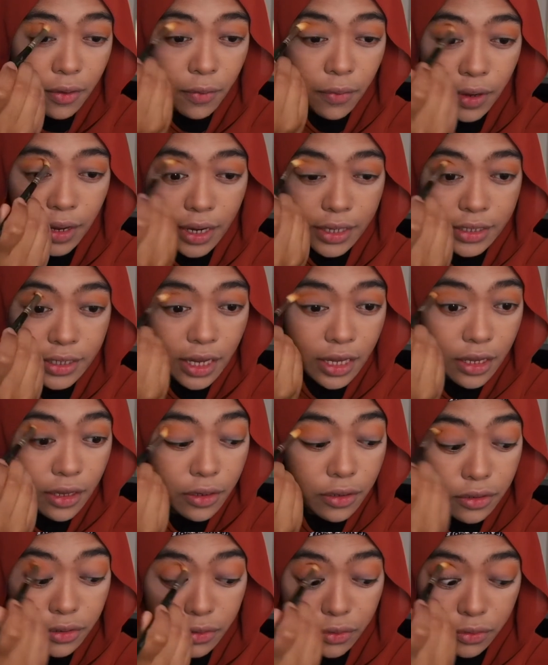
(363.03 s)
What else can you
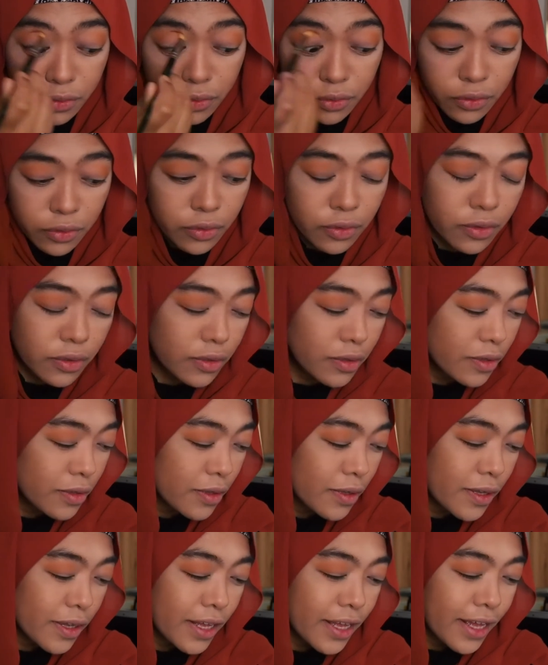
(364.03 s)
do
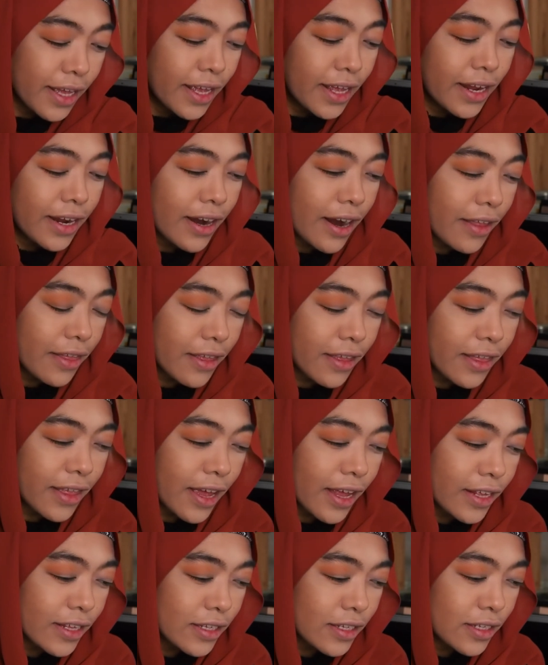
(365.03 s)
rather
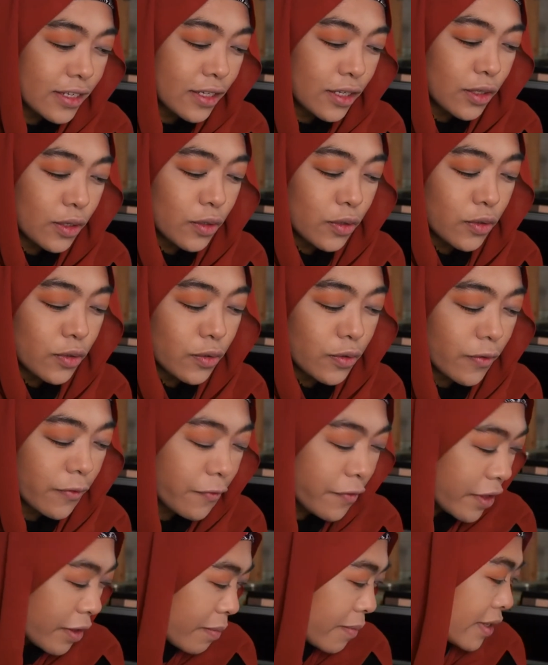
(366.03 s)
than to
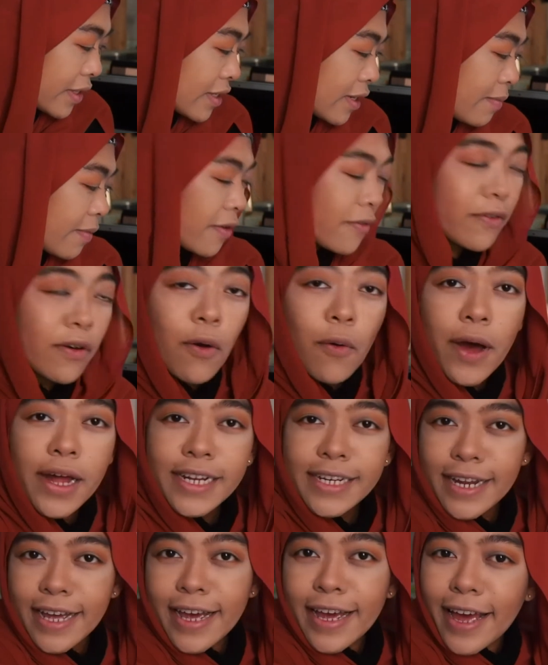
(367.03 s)
feel miserable for one
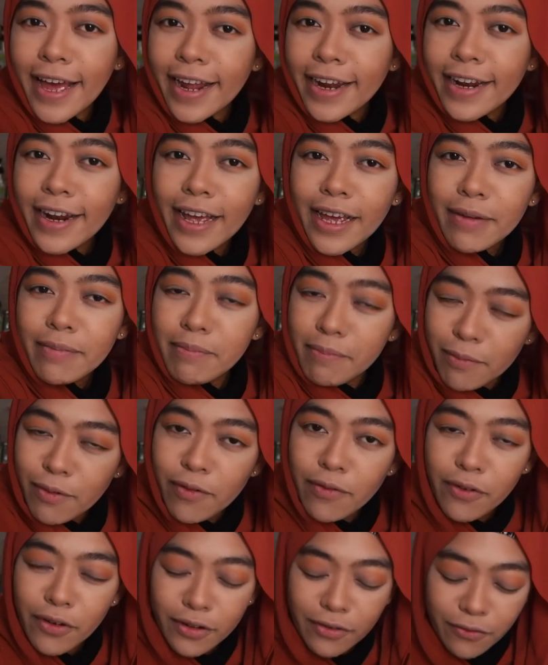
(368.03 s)
day and like
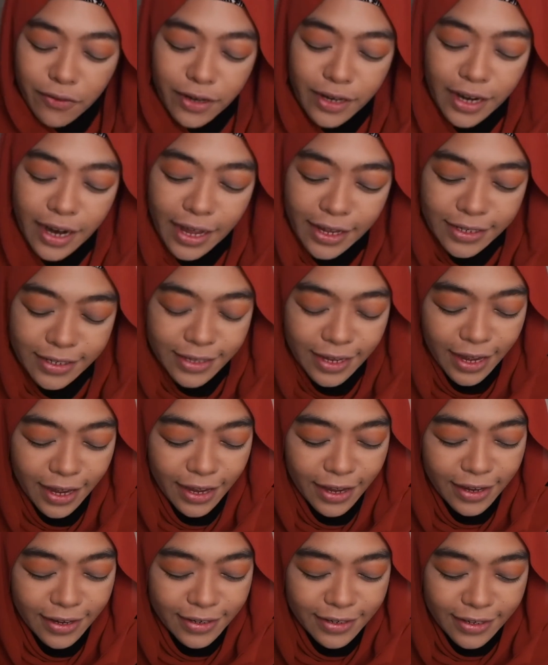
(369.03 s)
move on for the next day?
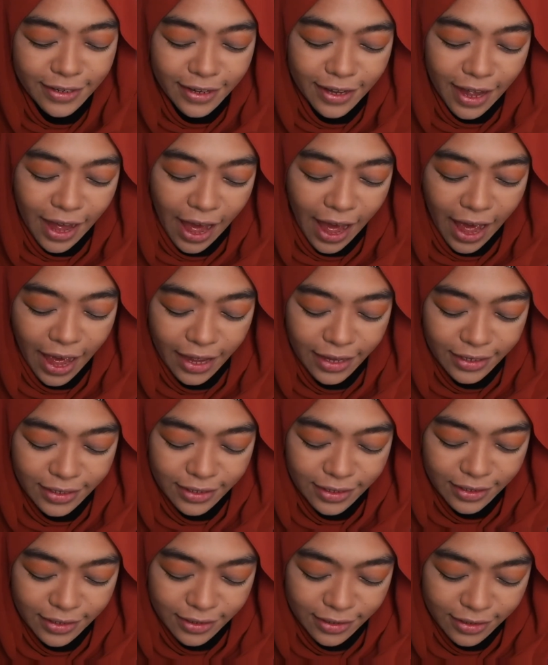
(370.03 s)
I
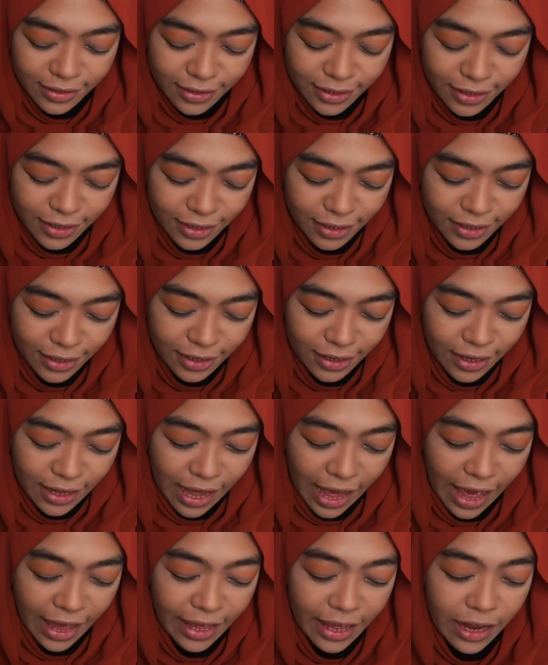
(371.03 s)

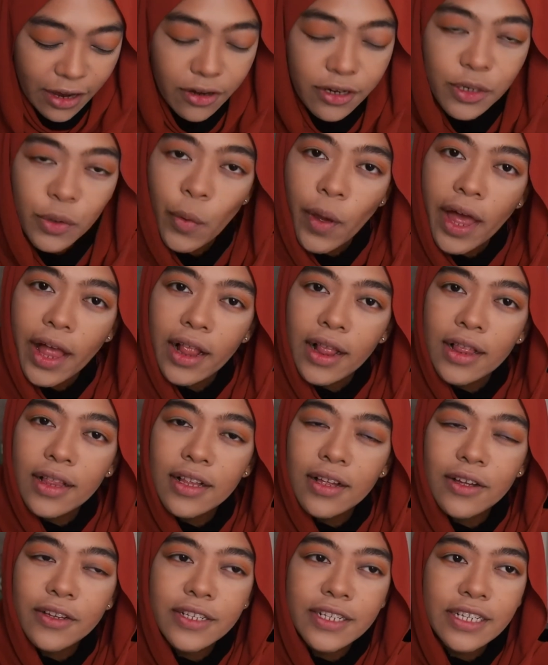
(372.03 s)
cannot dwell
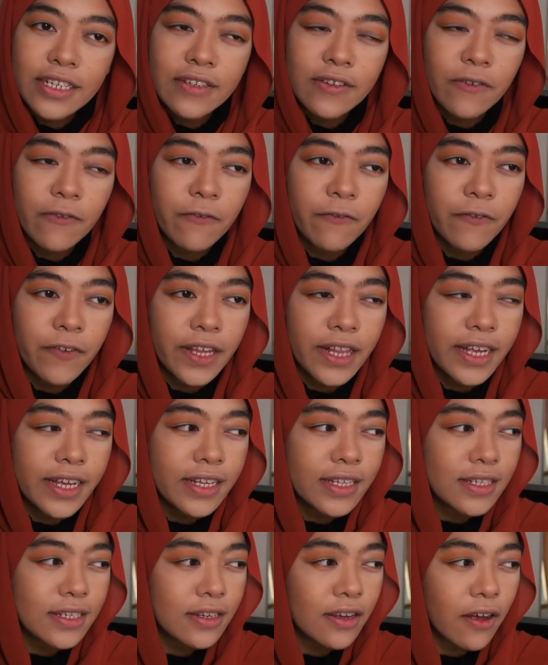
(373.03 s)
on these
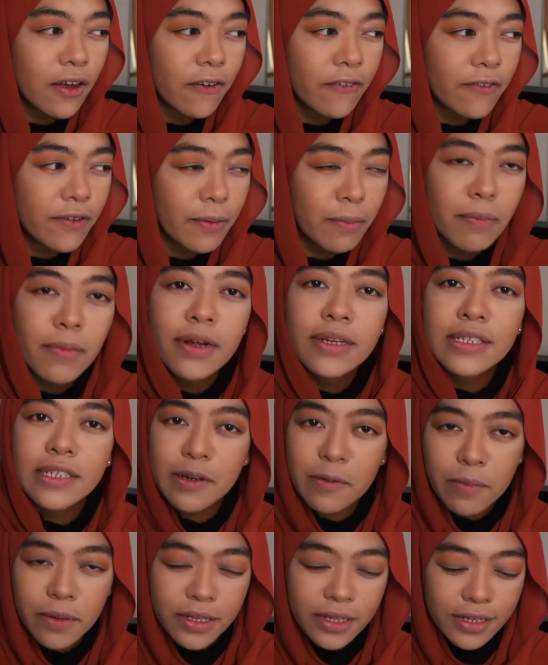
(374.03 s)
feelings of
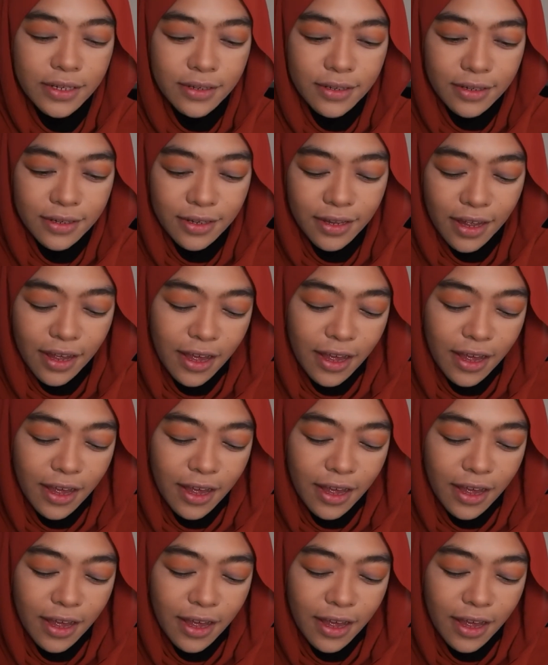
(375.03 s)
miserableness